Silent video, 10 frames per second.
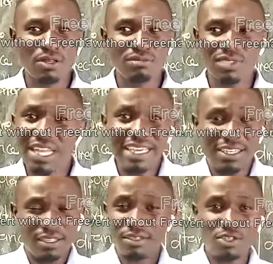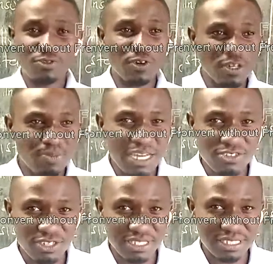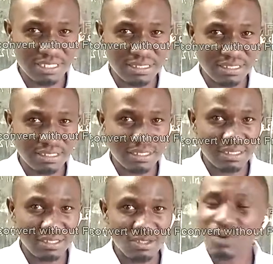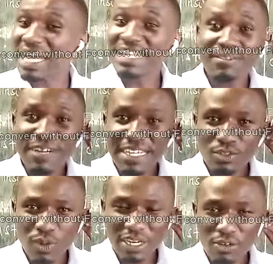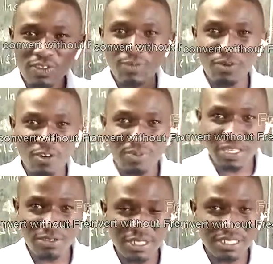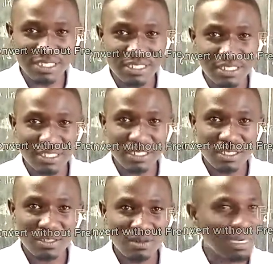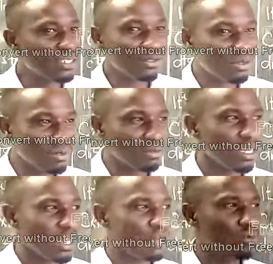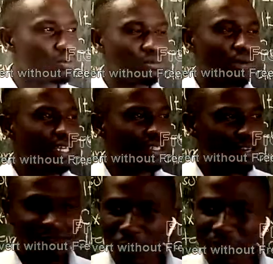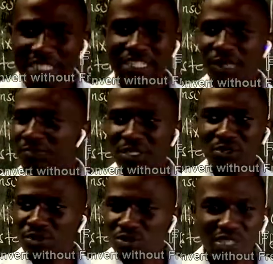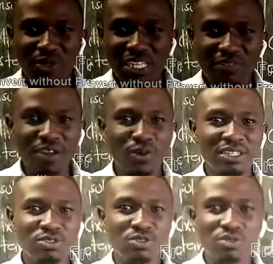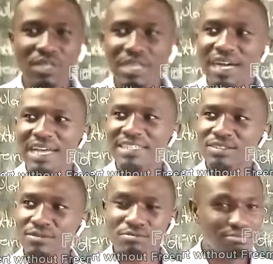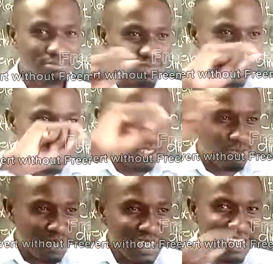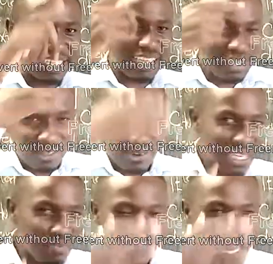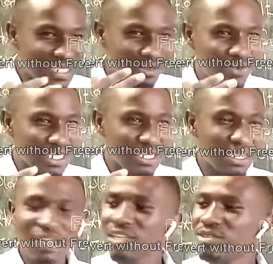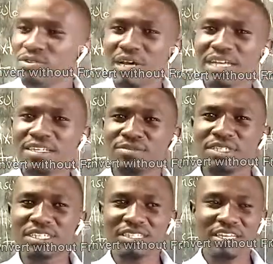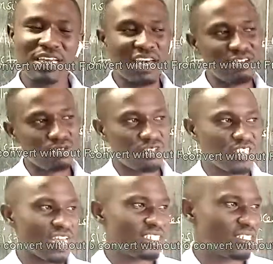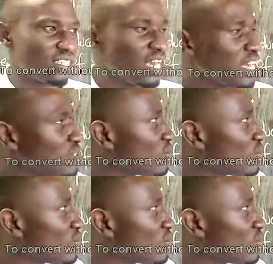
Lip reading: like your phone batteries, you can never get worried of the phone batteries. What you do, after WhatsApping or doing whatever you want to do, and it starts bringing that red part of it, you run immediately and you recharge it. So